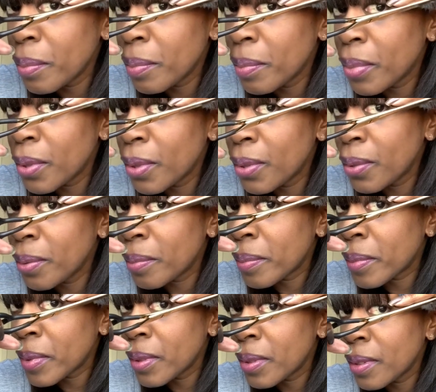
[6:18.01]
boom,
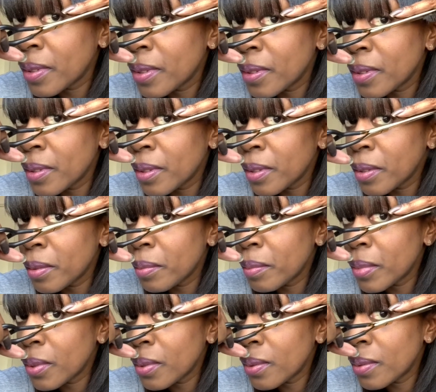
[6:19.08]

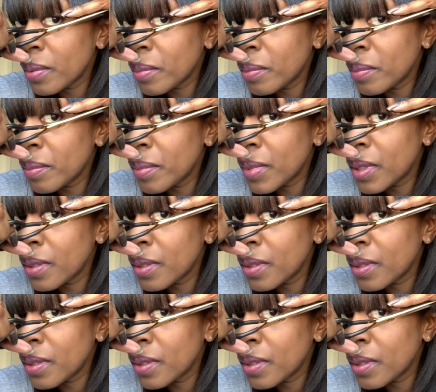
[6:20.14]
boom.